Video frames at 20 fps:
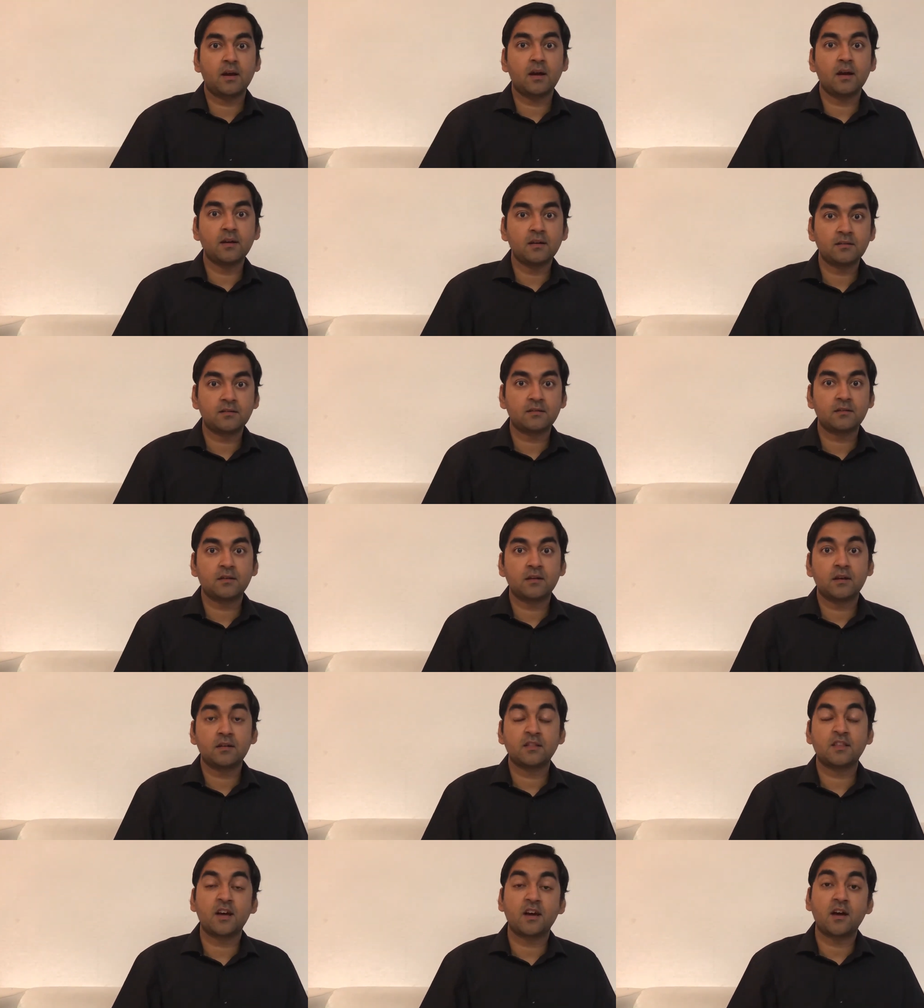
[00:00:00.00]
is
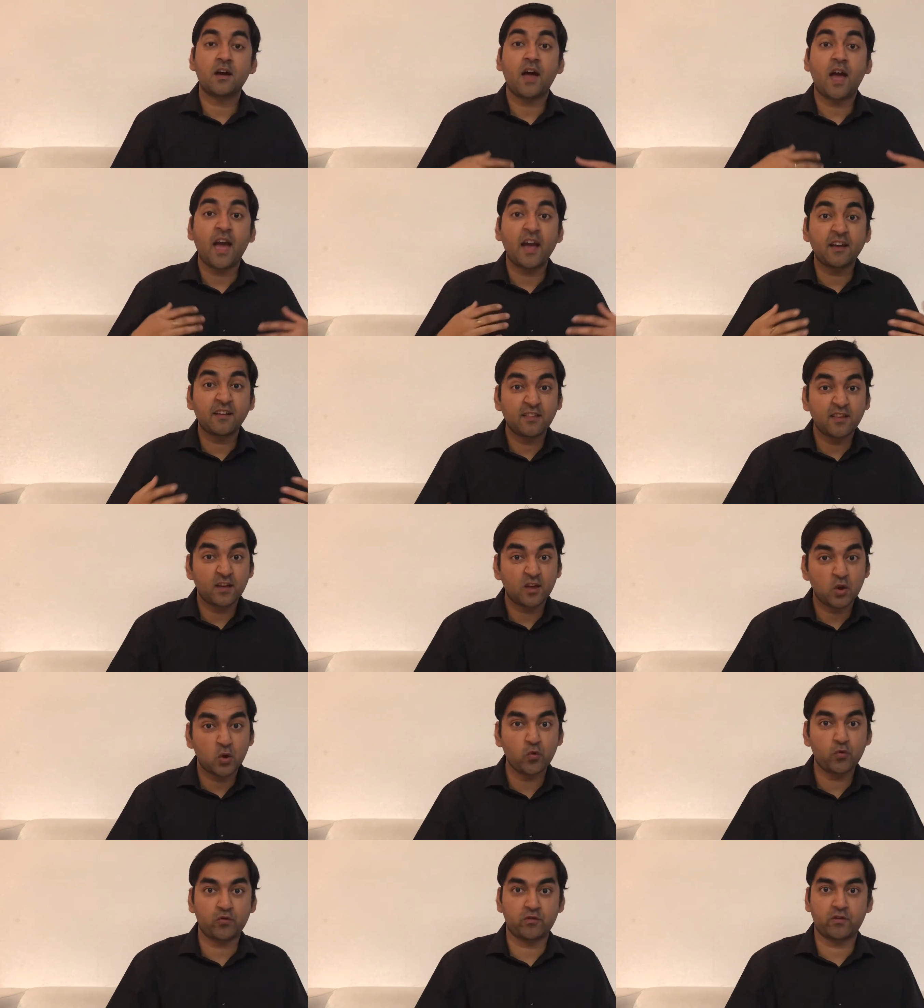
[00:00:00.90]
the
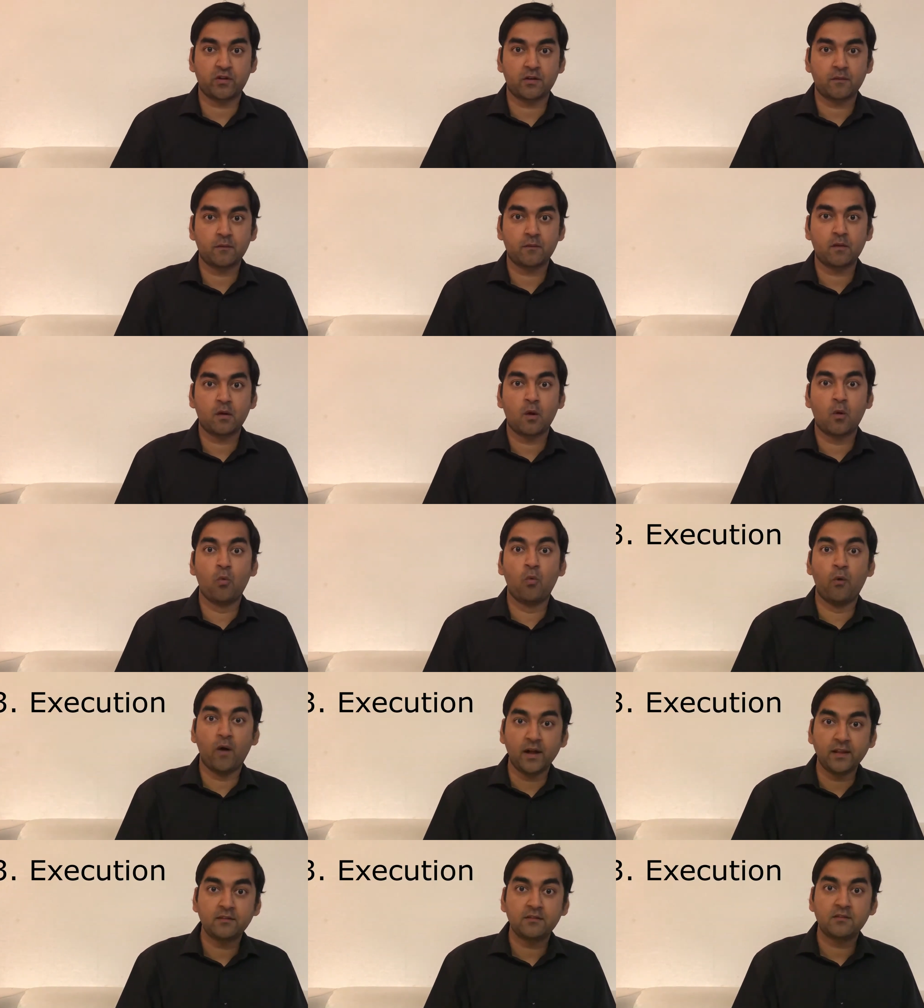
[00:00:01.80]
execution.
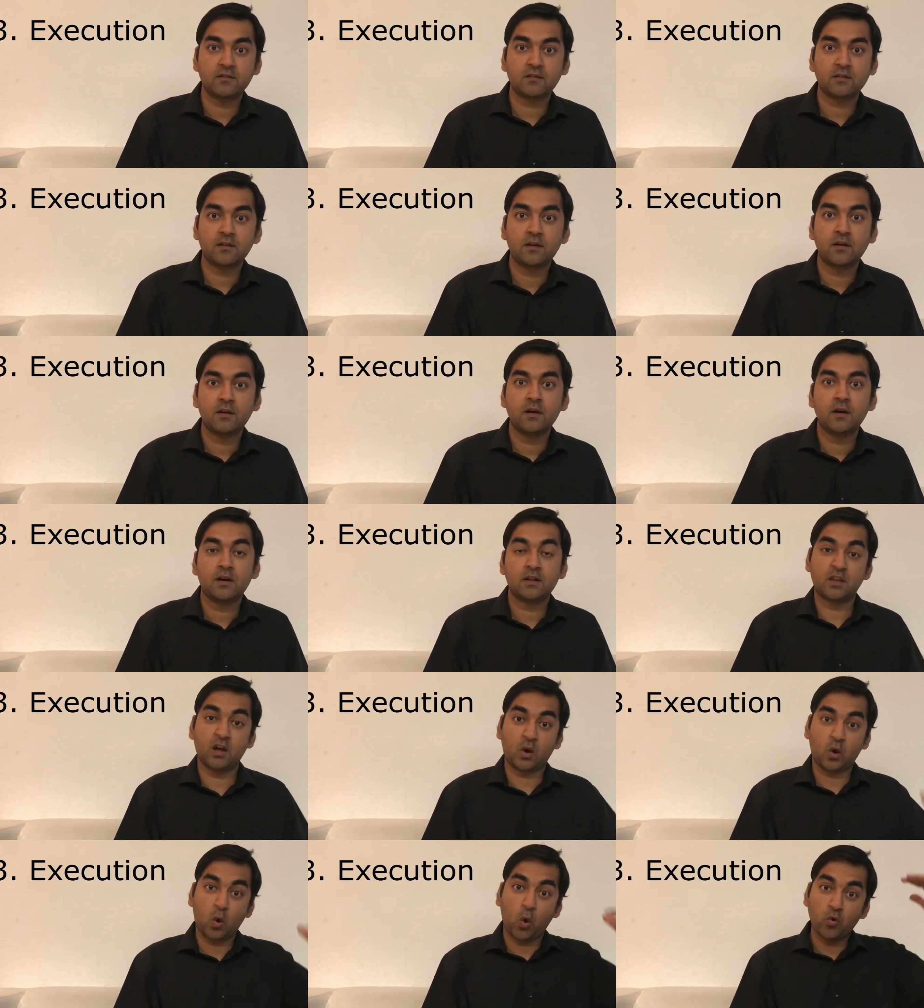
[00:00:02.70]
Once
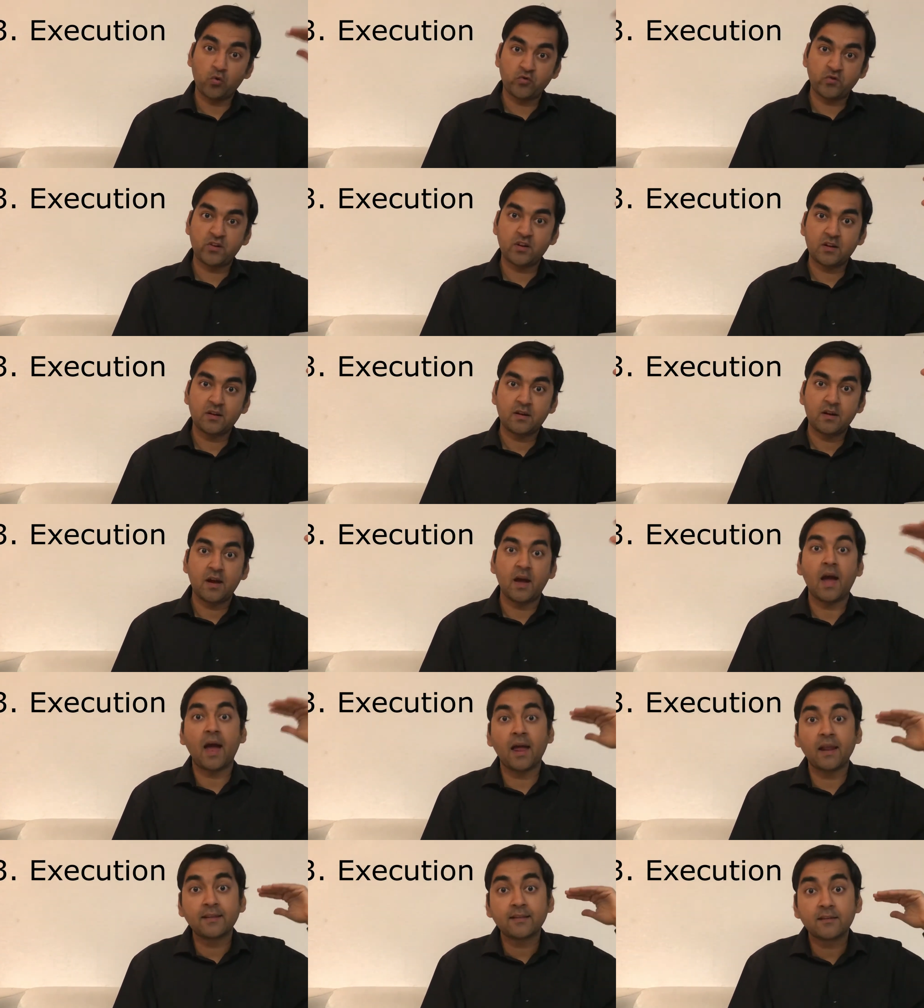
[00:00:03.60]
the coaching
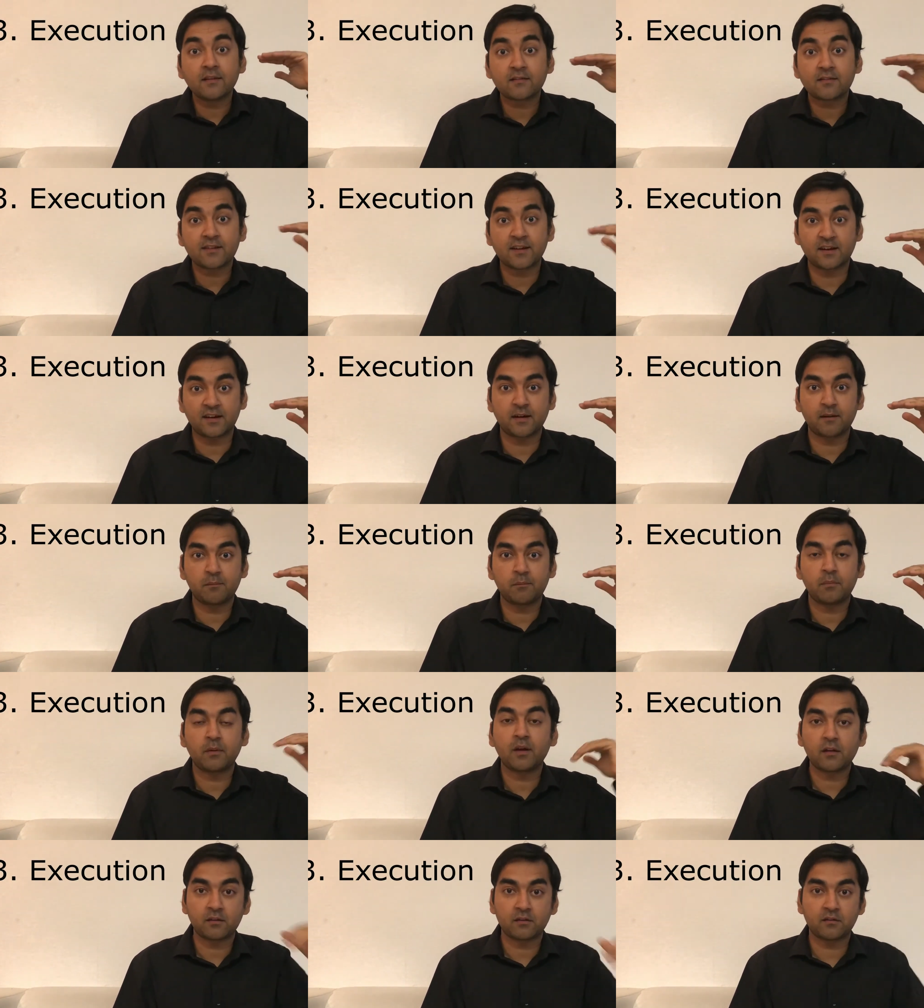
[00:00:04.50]
and the
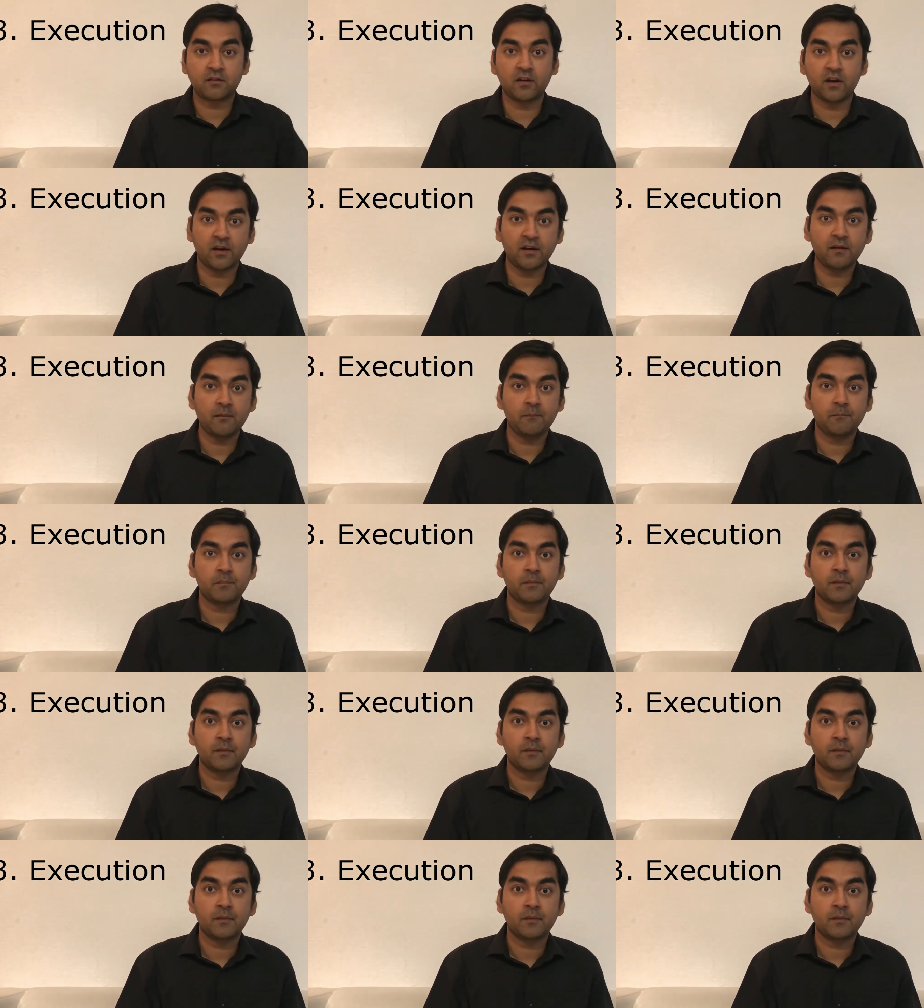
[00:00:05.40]
setup is done,